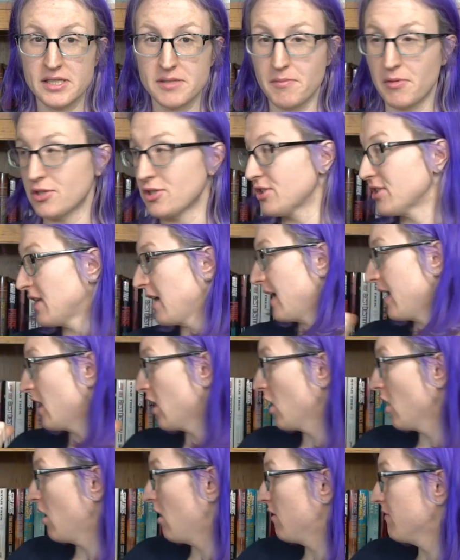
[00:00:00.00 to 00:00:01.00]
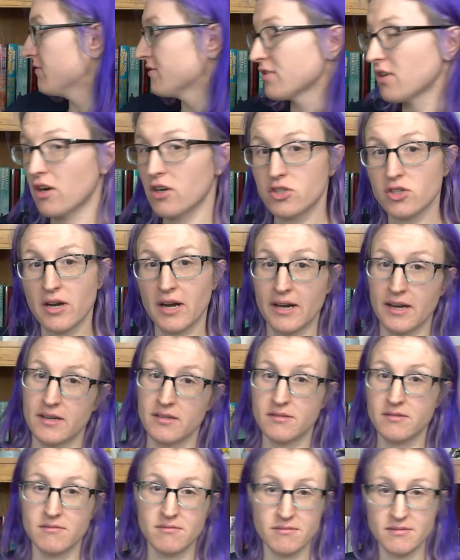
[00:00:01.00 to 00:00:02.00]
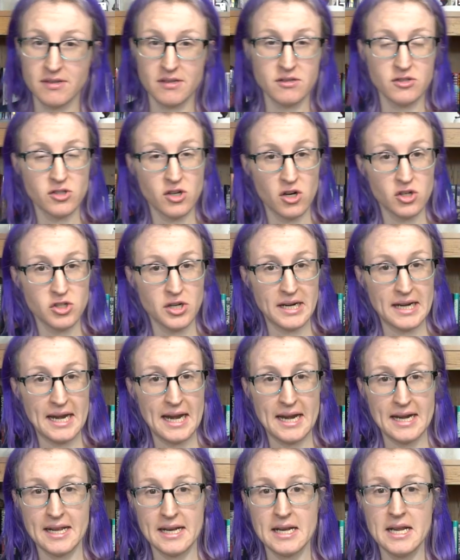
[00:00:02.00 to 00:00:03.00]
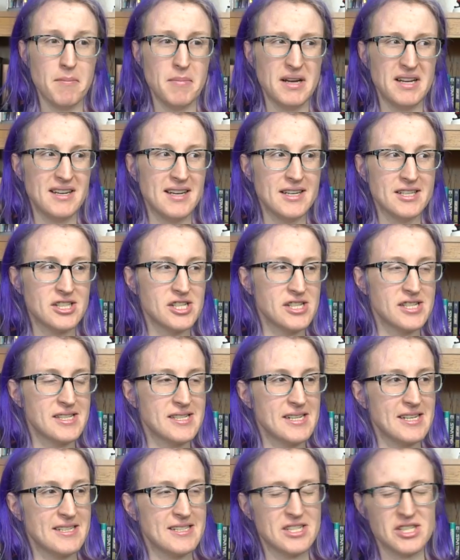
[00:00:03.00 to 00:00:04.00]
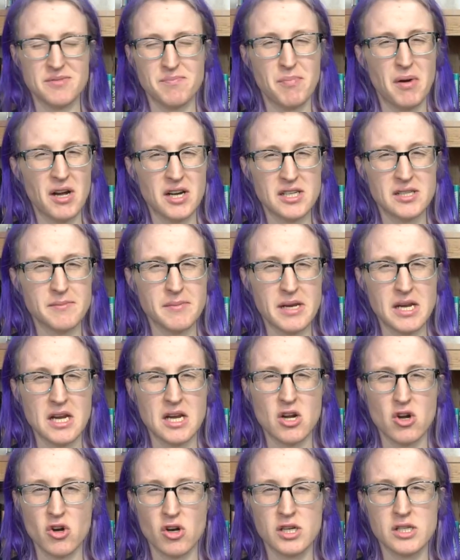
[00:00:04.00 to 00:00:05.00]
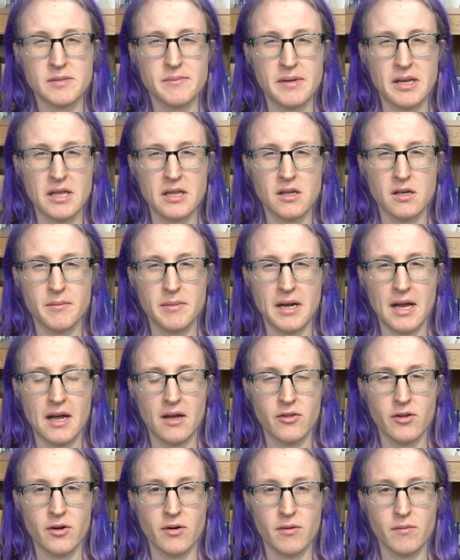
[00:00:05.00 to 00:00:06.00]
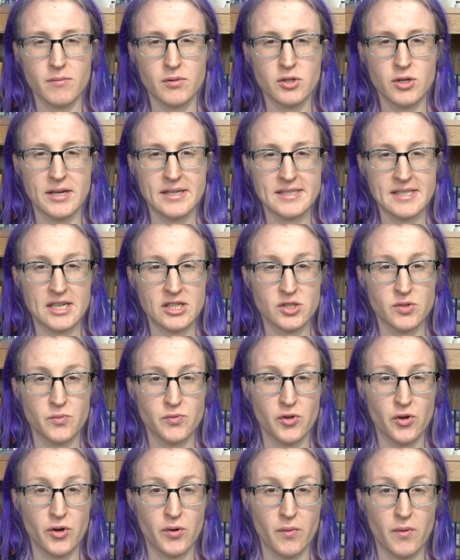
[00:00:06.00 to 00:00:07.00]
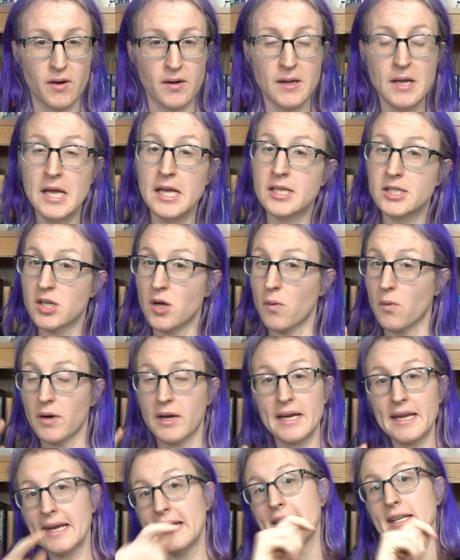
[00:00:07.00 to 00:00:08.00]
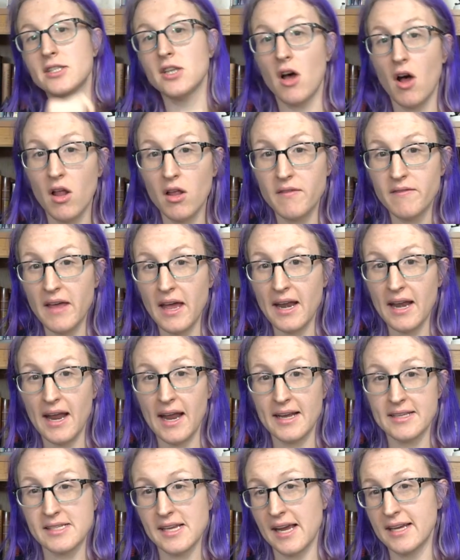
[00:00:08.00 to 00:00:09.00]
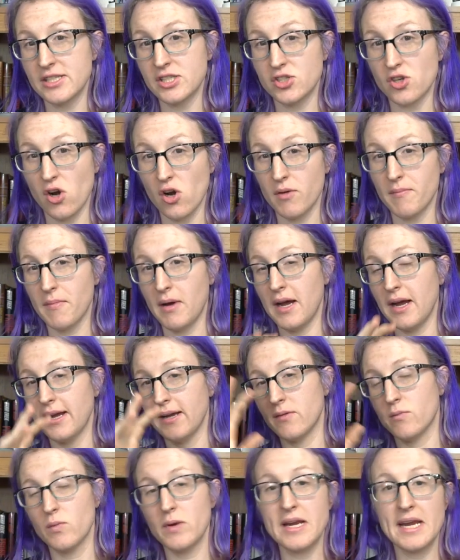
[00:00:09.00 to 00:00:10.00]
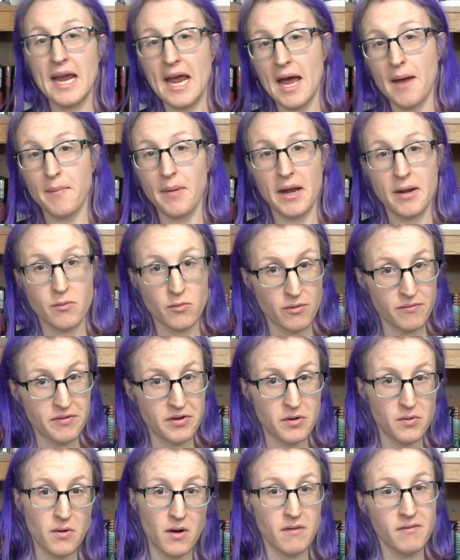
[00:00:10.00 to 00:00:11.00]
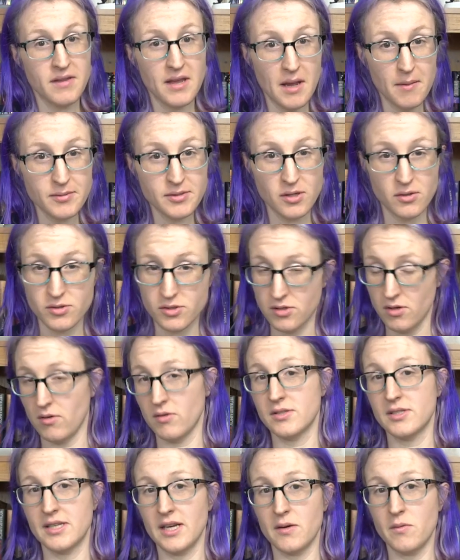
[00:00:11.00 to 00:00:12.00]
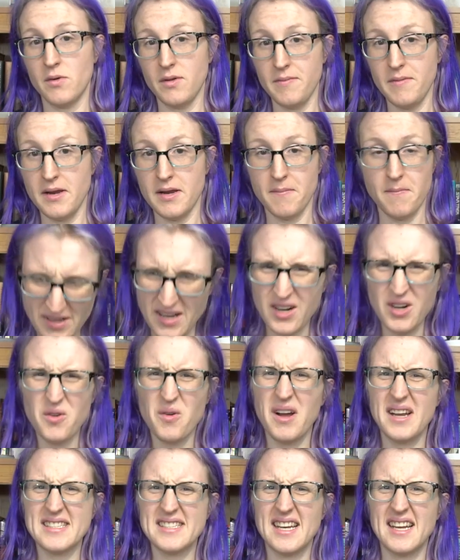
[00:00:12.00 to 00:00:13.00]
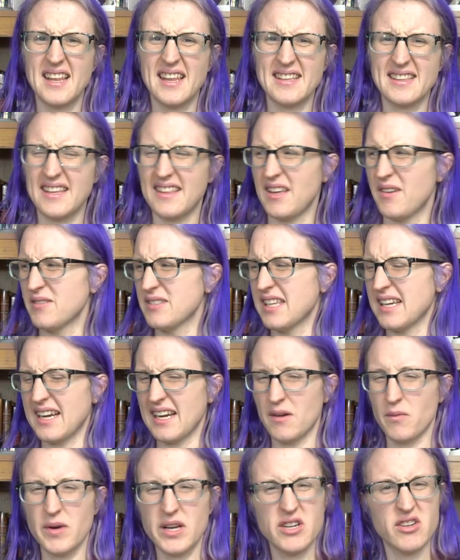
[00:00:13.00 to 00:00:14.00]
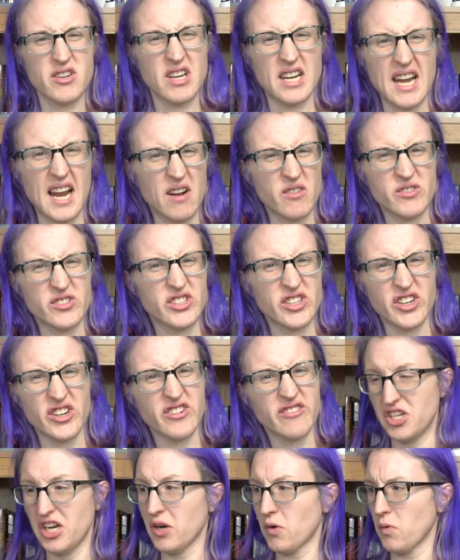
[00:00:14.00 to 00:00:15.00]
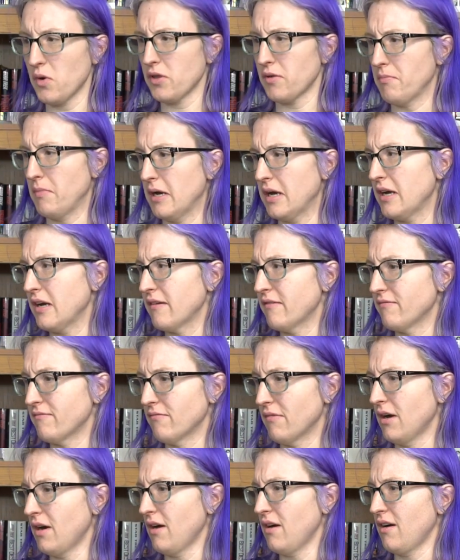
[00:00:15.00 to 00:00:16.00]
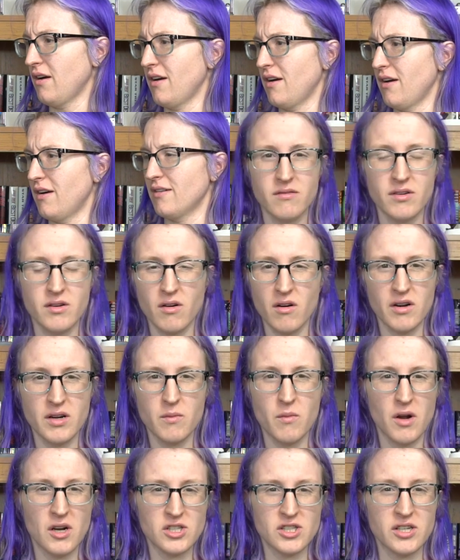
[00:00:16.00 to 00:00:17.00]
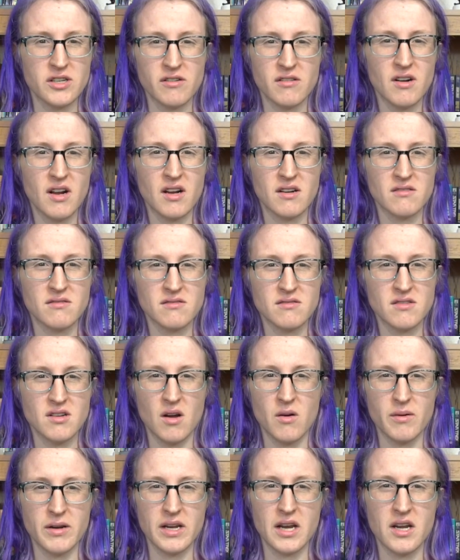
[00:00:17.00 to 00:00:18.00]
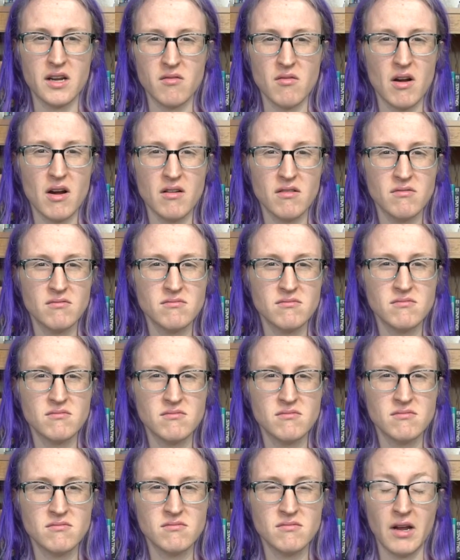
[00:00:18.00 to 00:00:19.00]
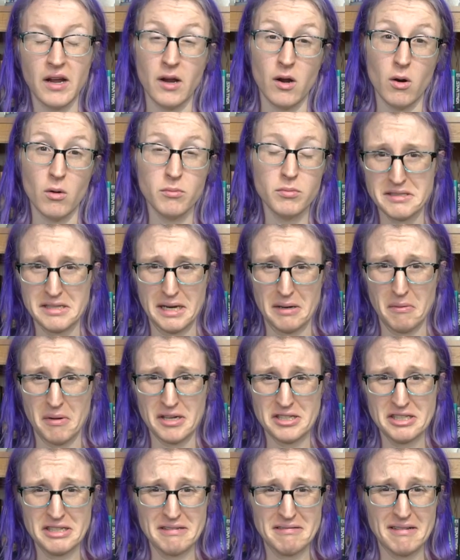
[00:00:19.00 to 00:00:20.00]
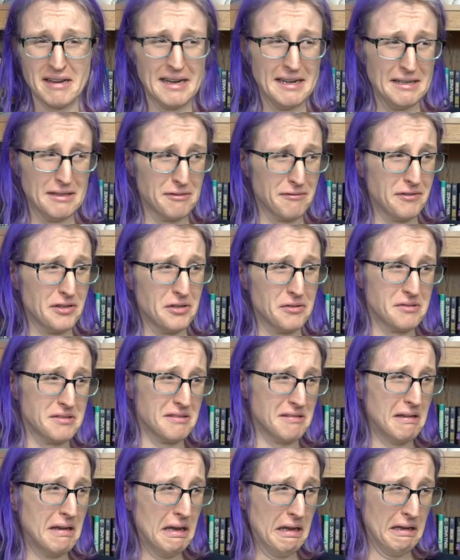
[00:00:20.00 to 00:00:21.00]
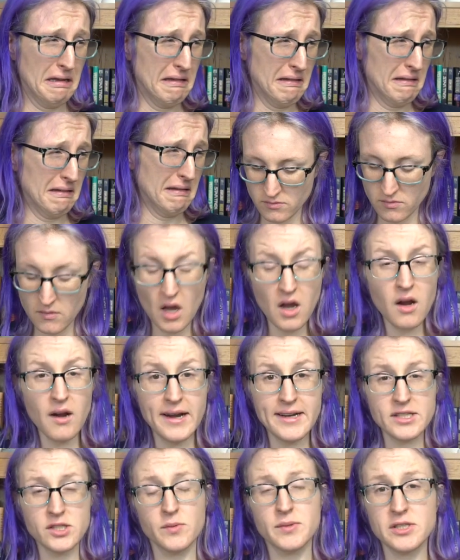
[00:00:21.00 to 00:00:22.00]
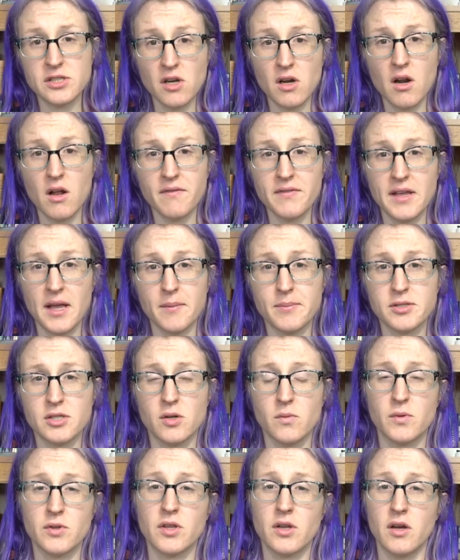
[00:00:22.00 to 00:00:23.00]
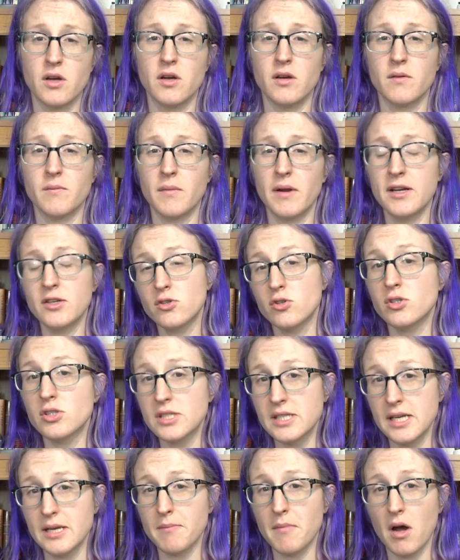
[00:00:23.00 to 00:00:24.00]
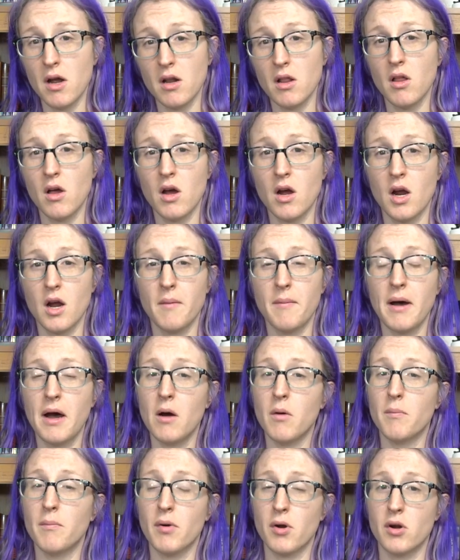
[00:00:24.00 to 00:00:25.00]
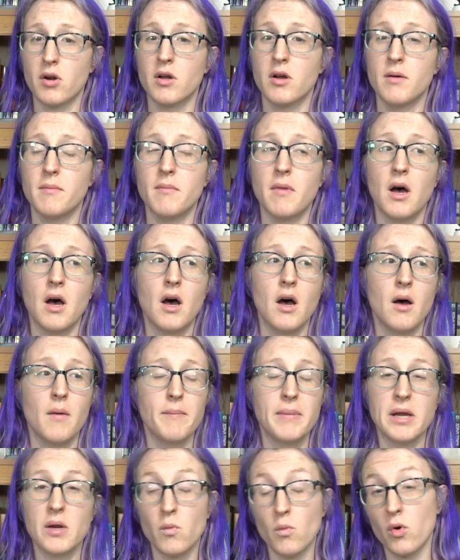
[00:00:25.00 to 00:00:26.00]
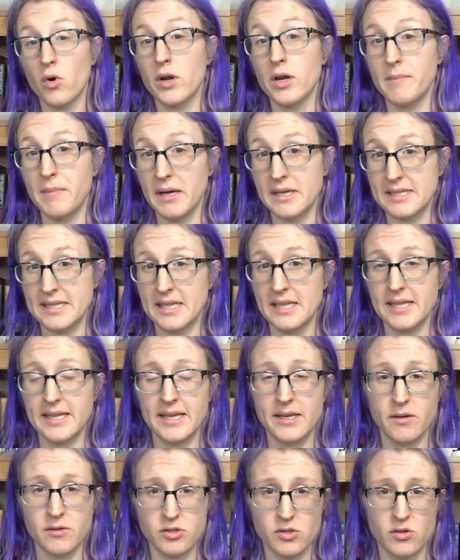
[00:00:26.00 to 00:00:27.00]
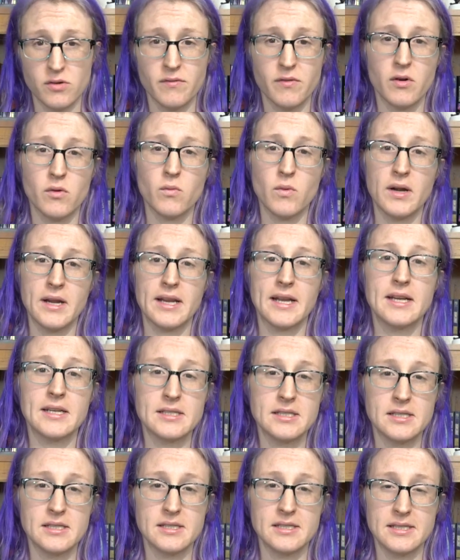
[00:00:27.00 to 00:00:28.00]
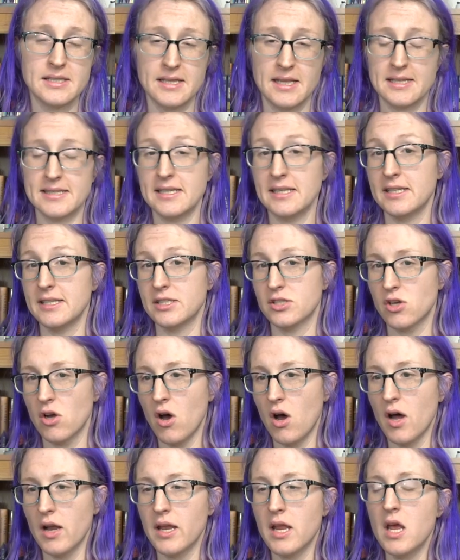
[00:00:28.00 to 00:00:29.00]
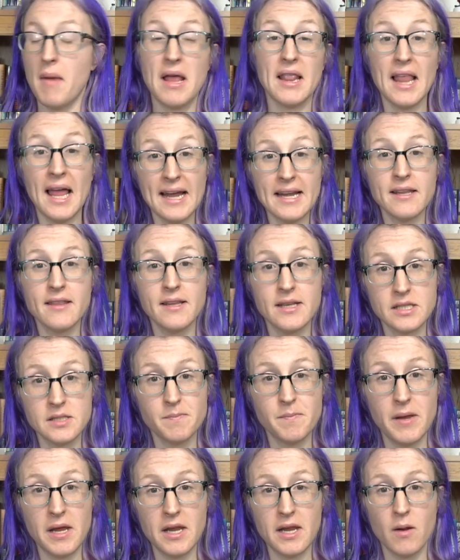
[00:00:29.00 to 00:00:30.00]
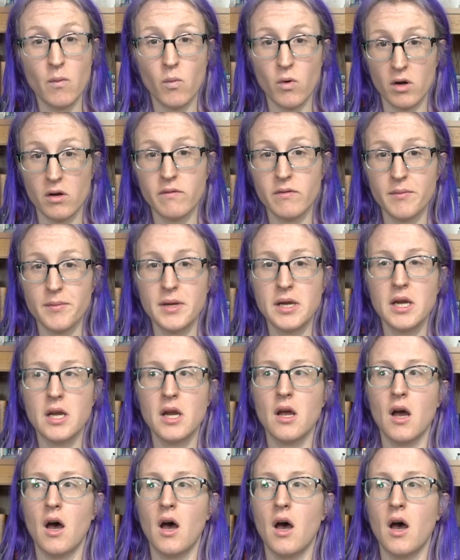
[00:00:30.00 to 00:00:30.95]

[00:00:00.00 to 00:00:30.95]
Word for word: as much as I love Star Trek and Star Trek canon, but it just bugs me and irks me a little bit how they're portraying Section 31. So we're going to get into all of that as I start my recap and review of the episode, so stick with me. I don't know why I said it like that. That was like in a weird announcer. Stick with me! Rawr. You're already watching. You're not going anywhere. I hope. Stay watching. I need the views. Alright, so we start off the episode with an interesting monologue about Burnham being worried about Tilly, sort of her running in to see that Tilly's gone. I like this bit. It worked for me